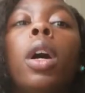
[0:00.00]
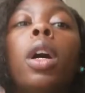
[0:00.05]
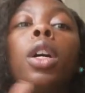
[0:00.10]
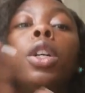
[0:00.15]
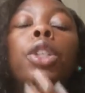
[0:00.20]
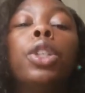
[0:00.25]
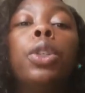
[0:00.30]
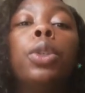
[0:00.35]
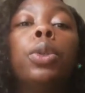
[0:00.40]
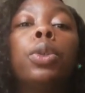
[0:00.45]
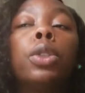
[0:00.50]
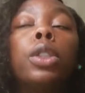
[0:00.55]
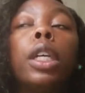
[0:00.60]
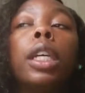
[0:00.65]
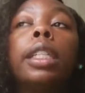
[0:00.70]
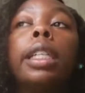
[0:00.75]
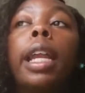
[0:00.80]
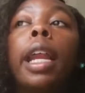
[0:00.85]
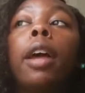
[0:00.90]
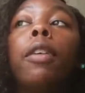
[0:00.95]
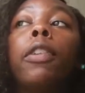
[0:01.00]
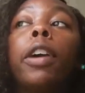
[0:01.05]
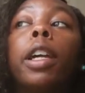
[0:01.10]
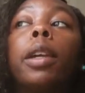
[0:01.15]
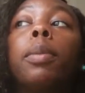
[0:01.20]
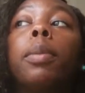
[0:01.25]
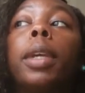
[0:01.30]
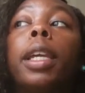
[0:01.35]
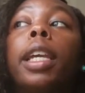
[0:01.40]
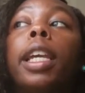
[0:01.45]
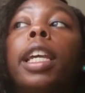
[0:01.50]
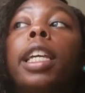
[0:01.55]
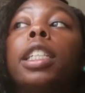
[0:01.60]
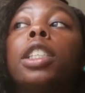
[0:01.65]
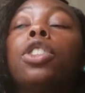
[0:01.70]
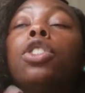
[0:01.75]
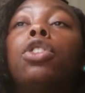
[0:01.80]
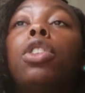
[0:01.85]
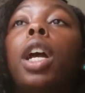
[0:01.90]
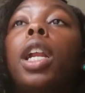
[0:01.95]
a huge thing that I recommend
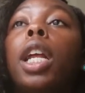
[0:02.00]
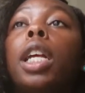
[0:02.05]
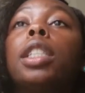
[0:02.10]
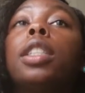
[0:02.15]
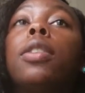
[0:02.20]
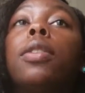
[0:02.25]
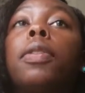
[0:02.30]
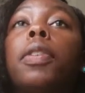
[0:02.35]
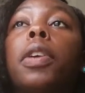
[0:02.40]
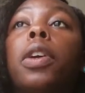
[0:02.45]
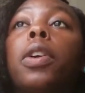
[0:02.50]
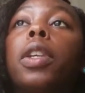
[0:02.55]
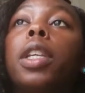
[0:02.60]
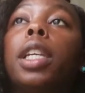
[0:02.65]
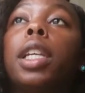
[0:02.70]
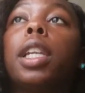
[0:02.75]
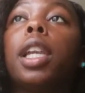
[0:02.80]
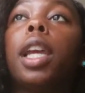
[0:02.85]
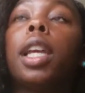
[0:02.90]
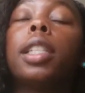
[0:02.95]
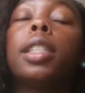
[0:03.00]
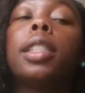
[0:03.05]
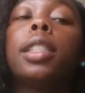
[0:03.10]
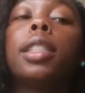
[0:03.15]
is try not to fail any classes.